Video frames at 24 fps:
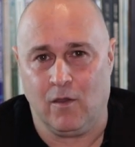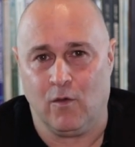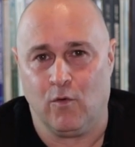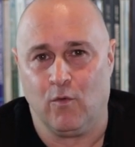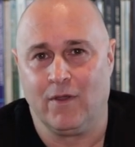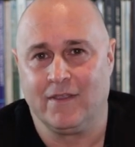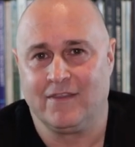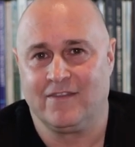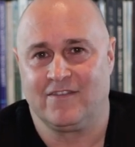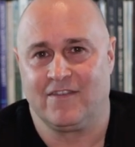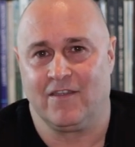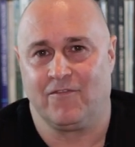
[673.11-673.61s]

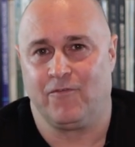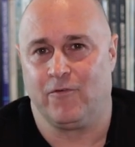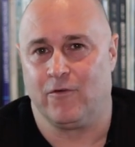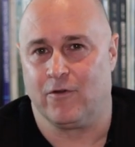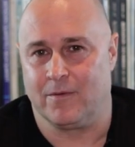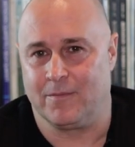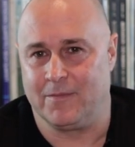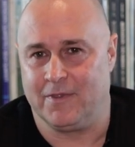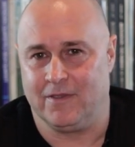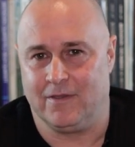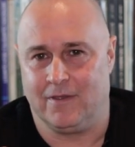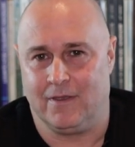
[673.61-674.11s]
what's the
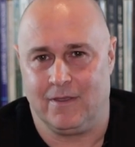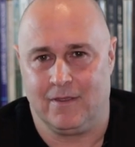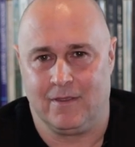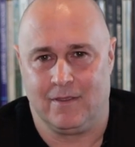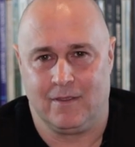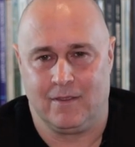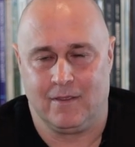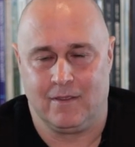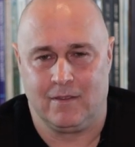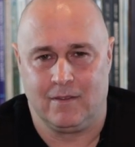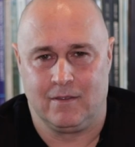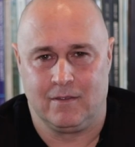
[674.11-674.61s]
formula?
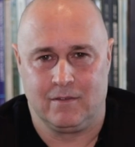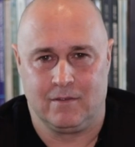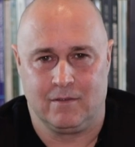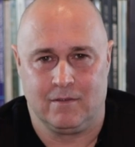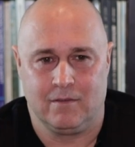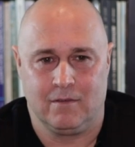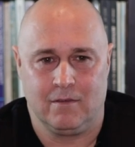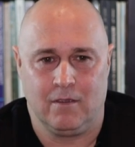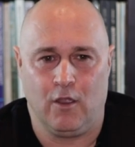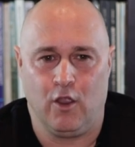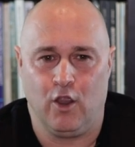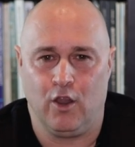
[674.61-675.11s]

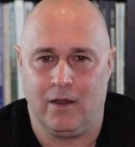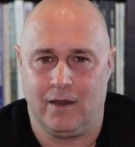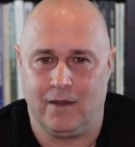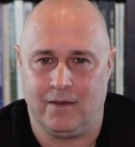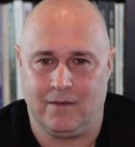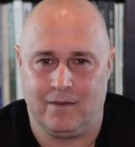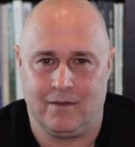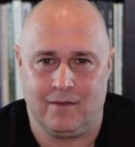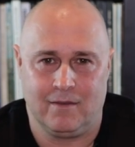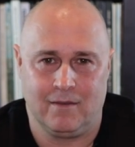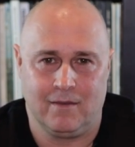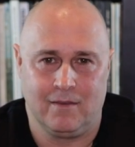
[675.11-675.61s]
All right,
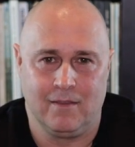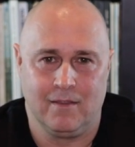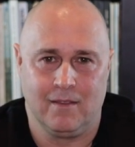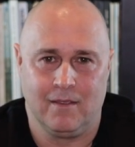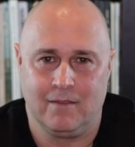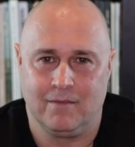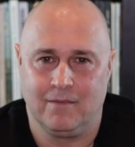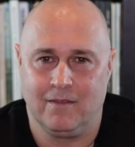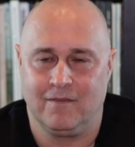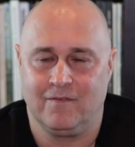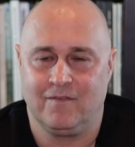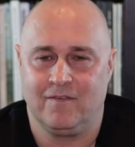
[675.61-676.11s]

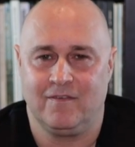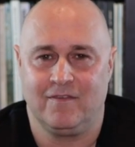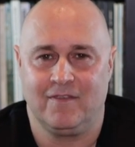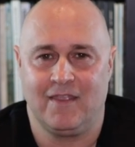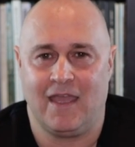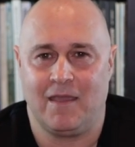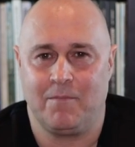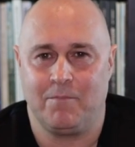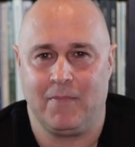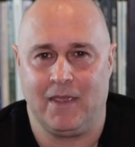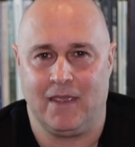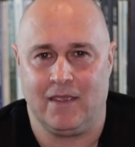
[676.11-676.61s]
this is
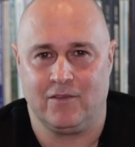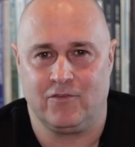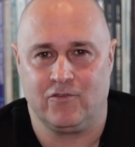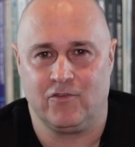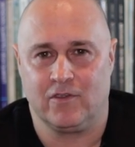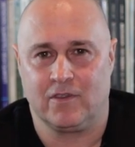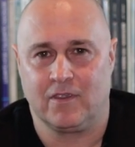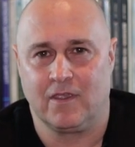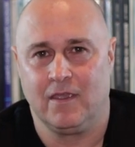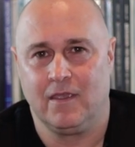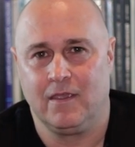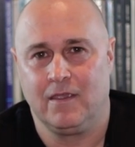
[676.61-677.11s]
not
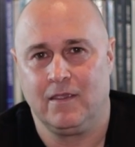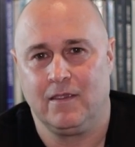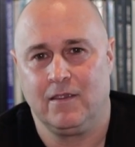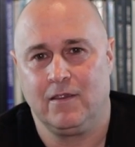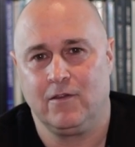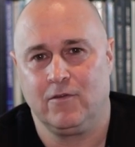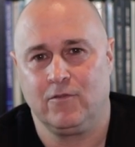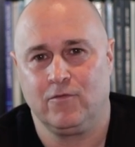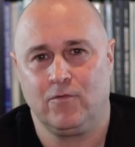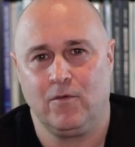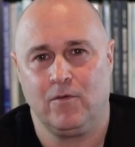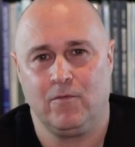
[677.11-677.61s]
magic.
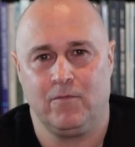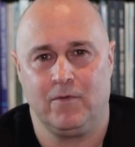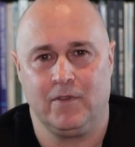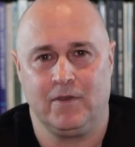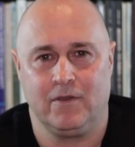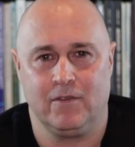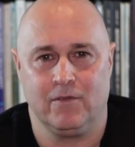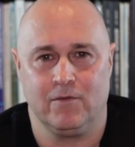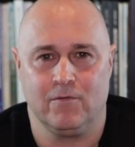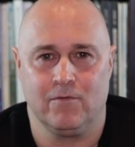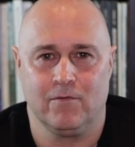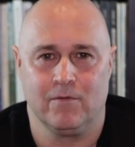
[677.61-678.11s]
Here's what we
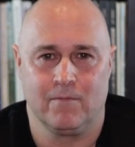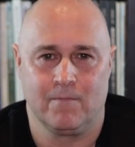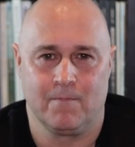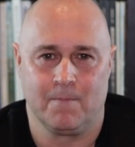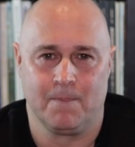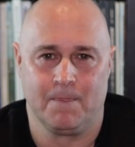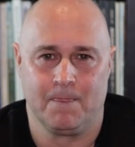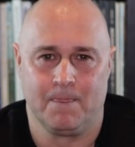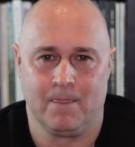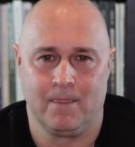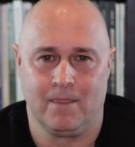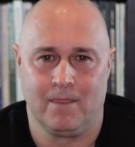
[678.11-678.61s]
do.
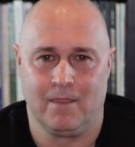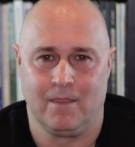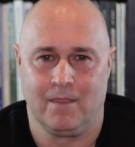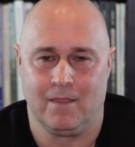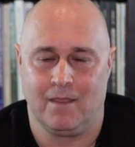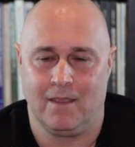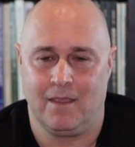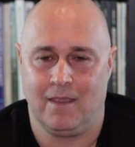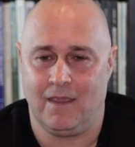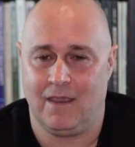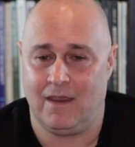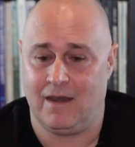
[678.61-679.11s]

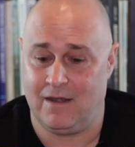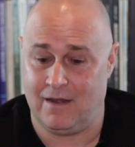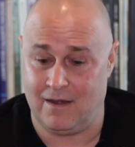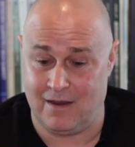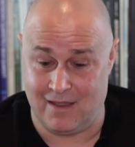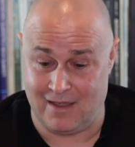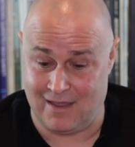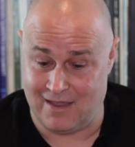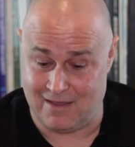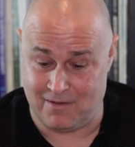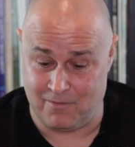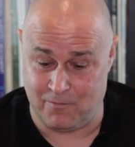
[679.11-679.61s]
And
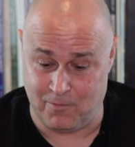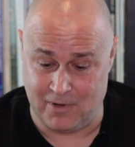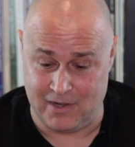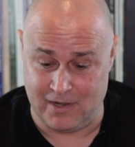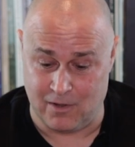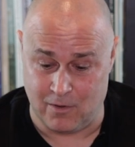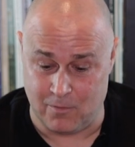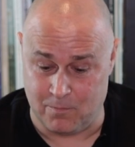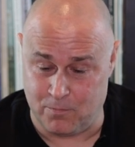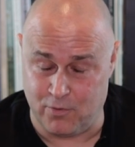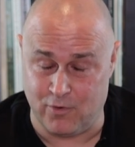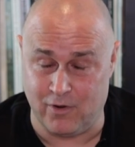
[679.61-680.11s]
we
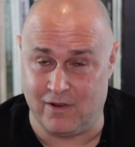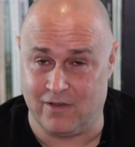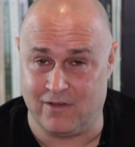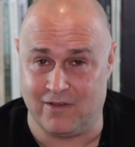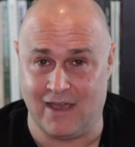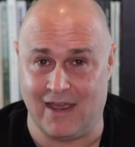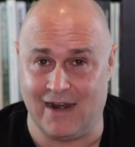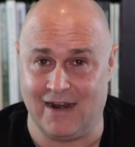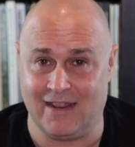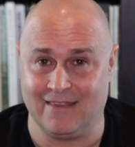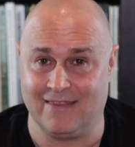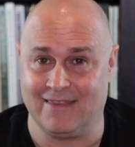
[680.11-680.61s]
don't put a
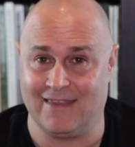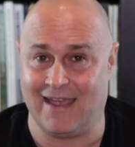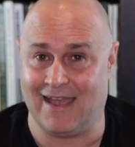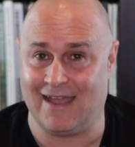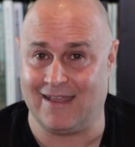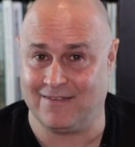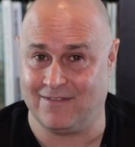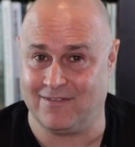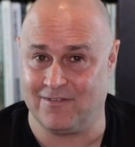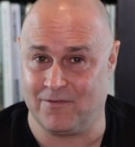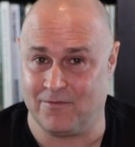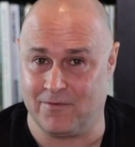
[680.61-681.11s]
lot of
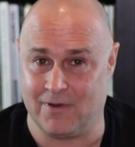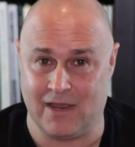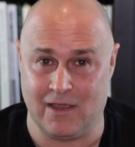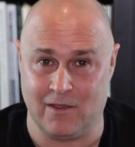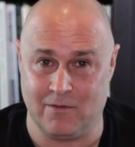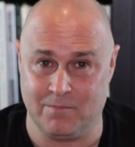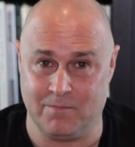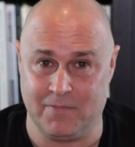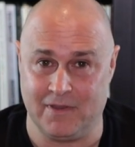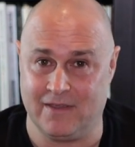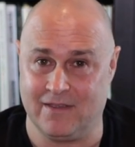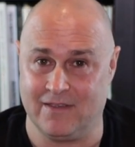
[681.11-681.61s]
dots
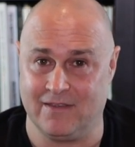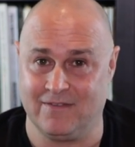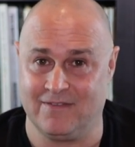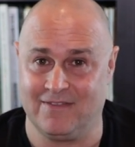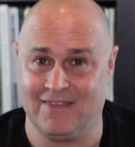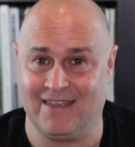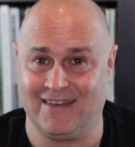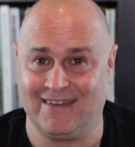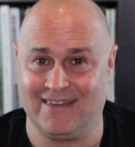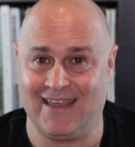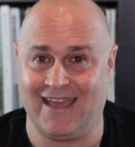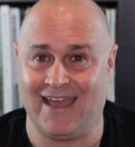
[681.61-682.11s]
around, because
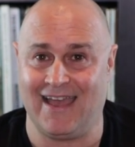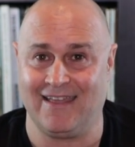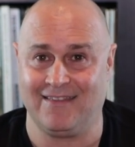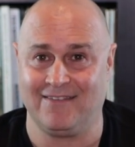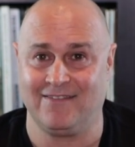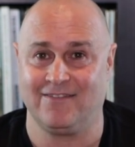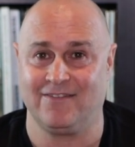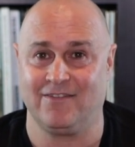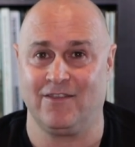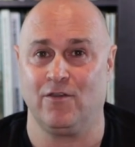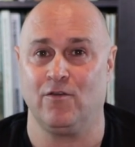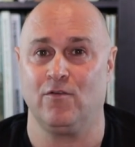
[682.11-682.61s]
the
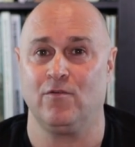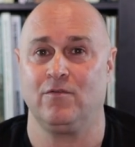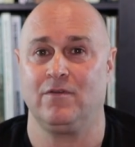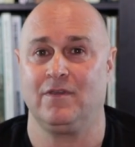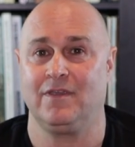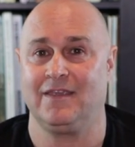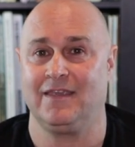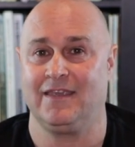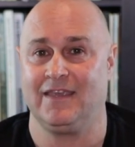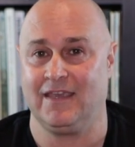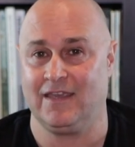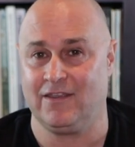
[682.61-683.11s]
dots
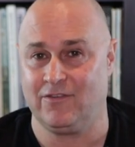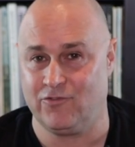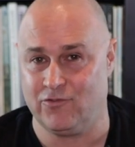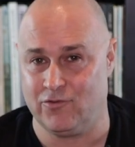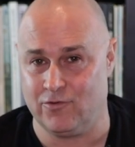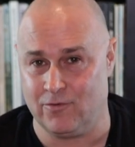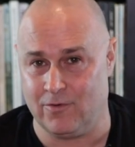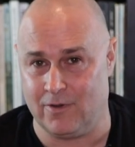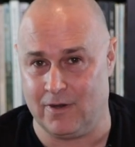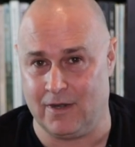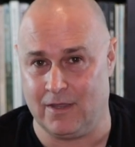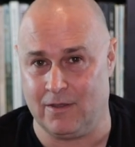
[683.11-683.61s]
don't get
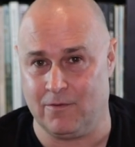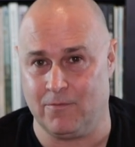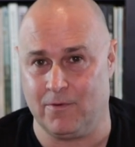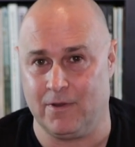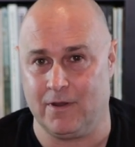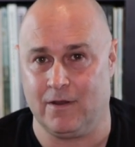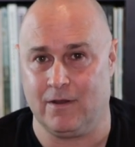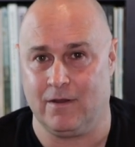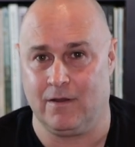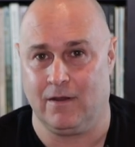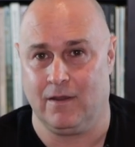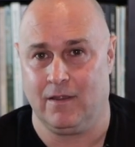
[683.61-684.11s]
you
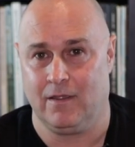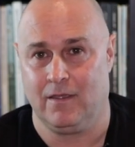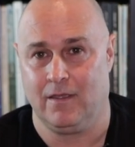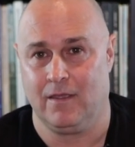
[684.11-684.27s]
anywhere.